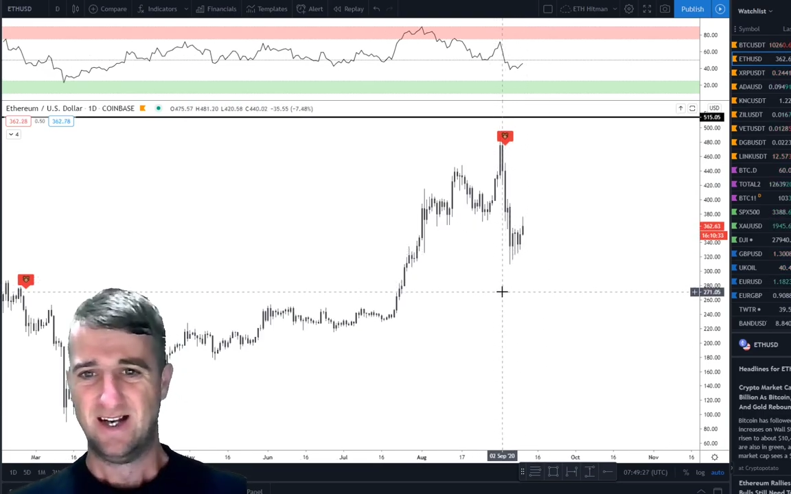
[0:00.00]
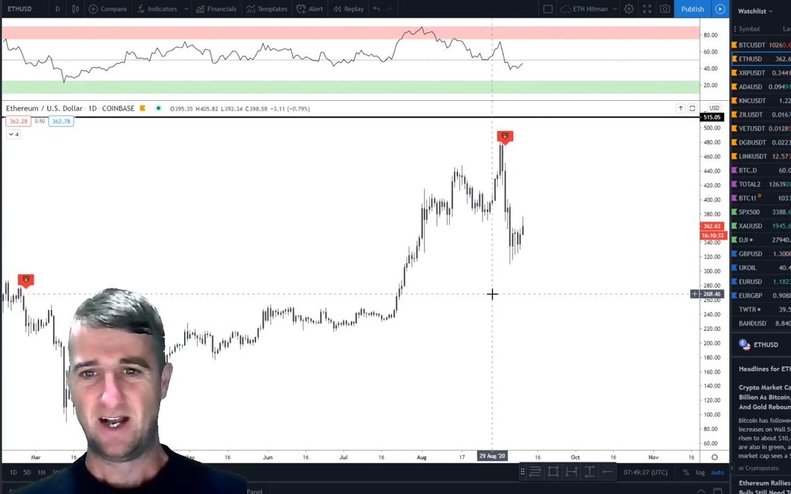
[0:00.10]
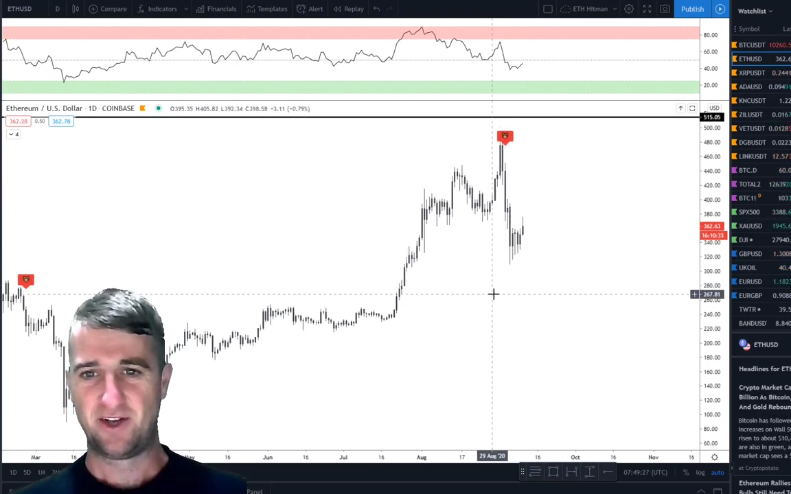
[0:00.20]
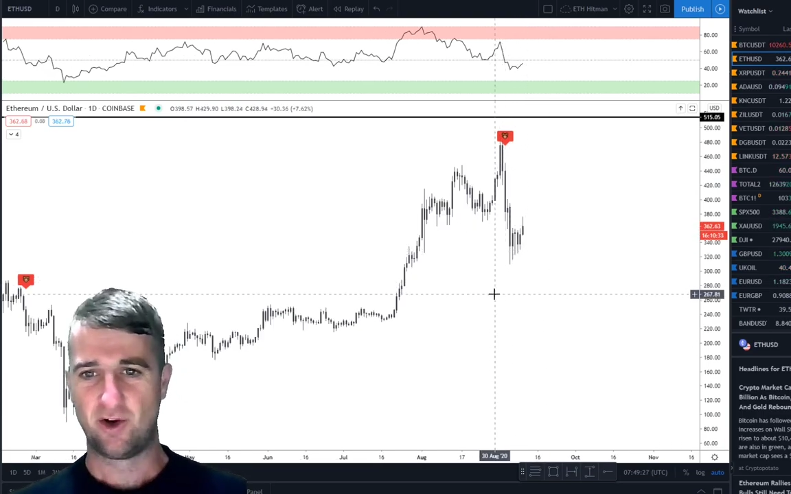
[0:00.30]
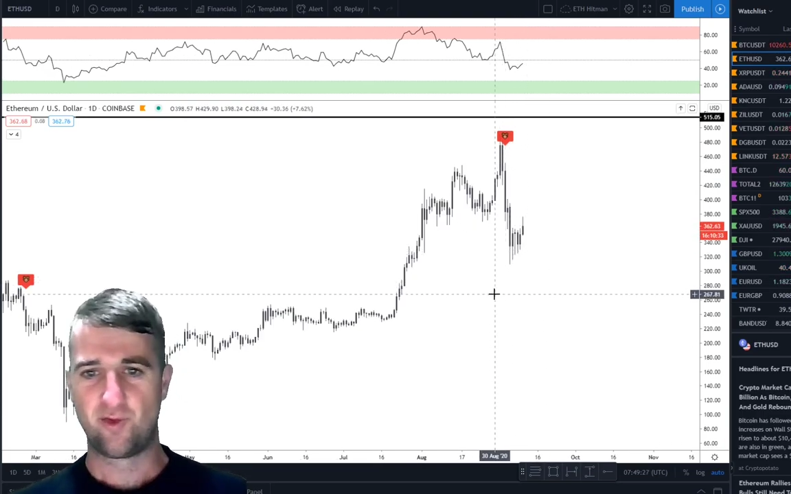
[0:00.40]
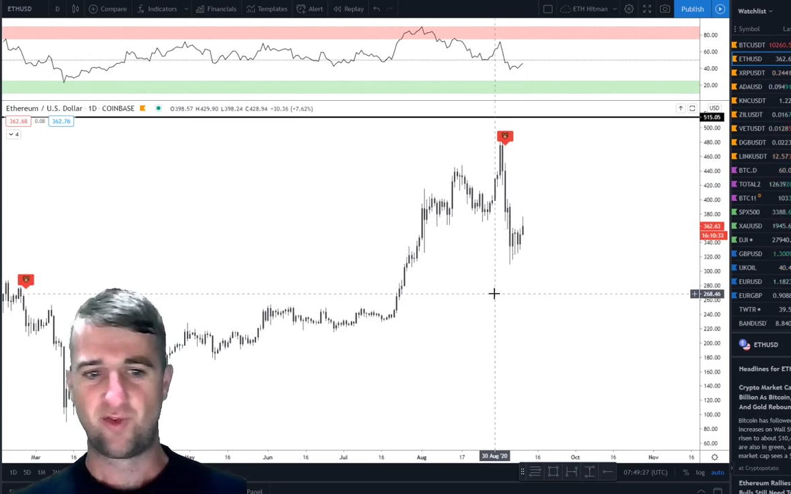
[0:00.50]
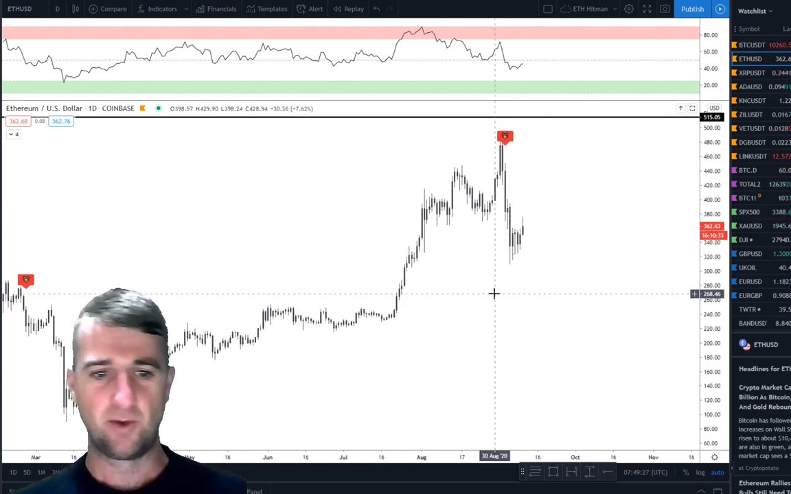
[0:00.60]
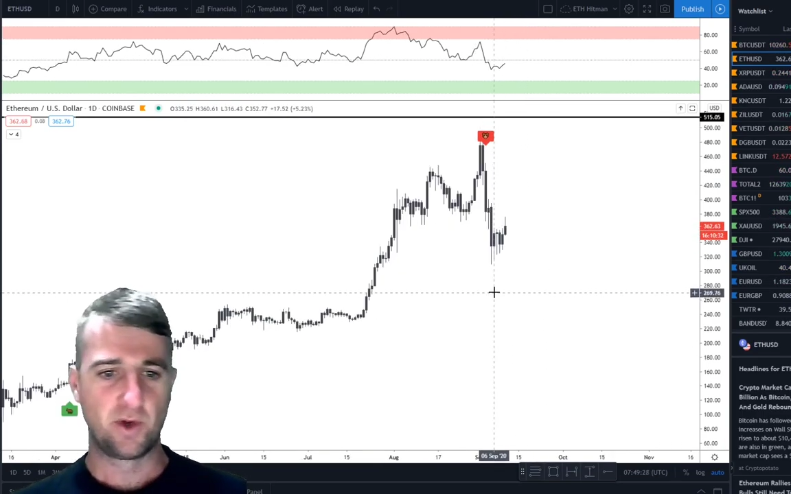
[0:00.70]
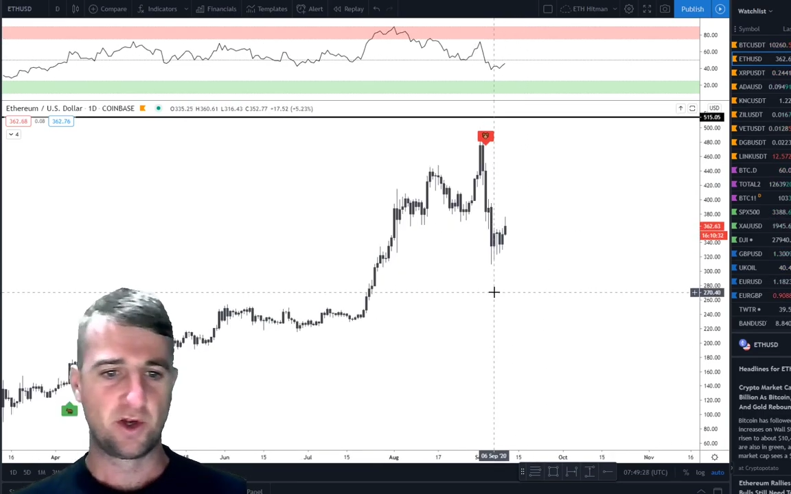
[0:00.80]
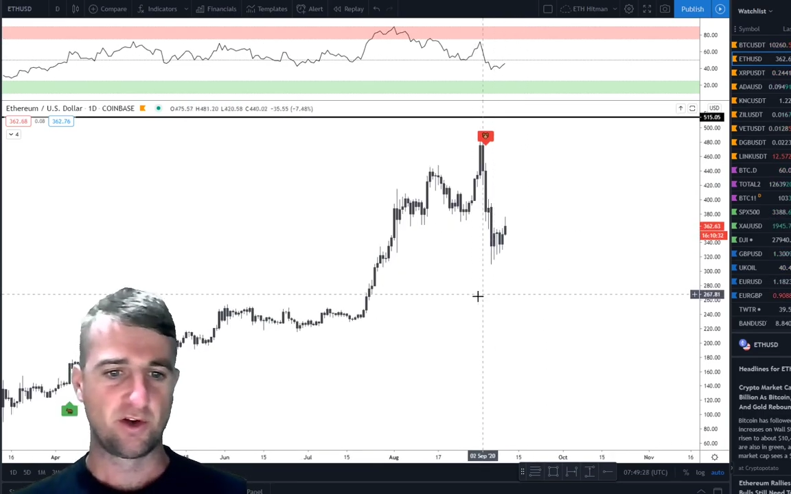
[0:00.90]
I don't think
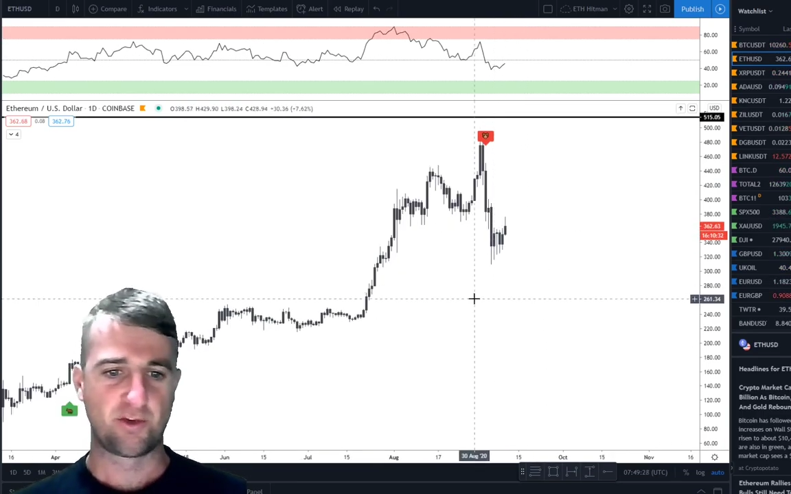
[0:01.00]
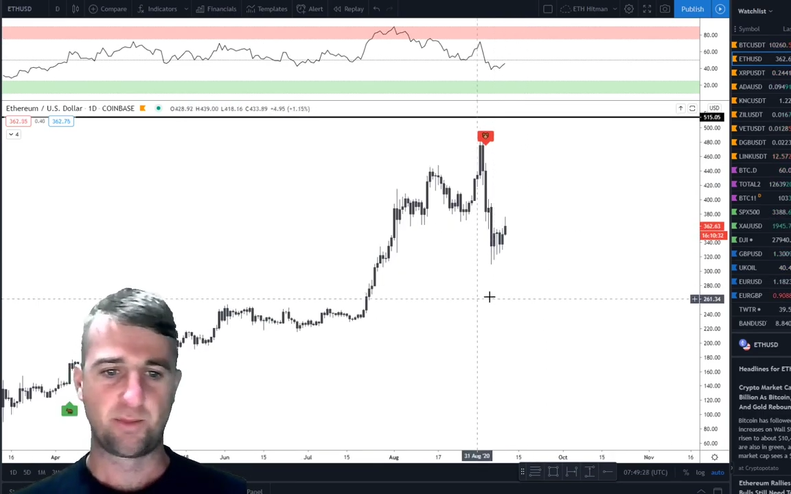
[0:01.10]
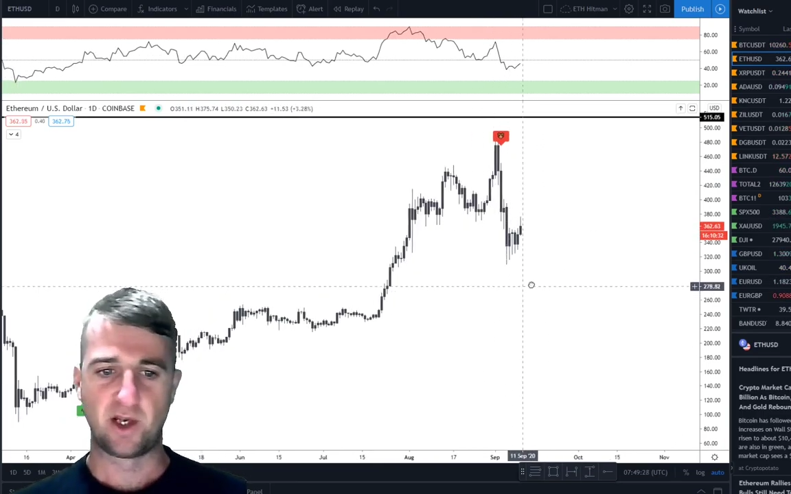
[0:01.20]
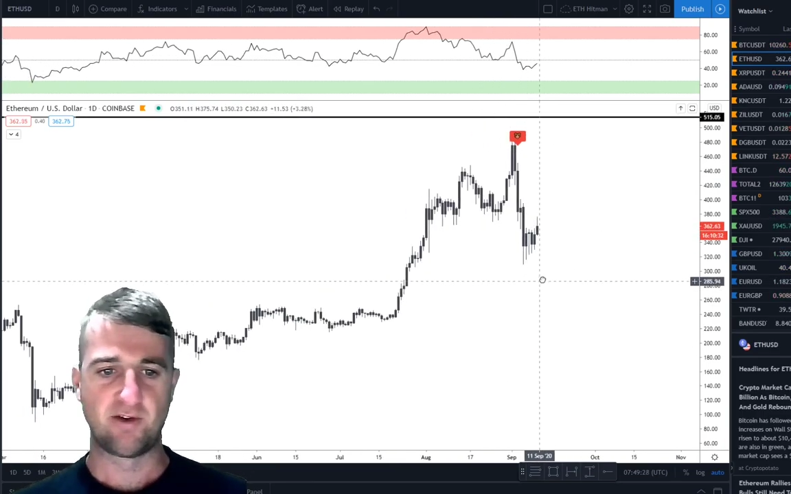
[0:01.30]
we're going to spin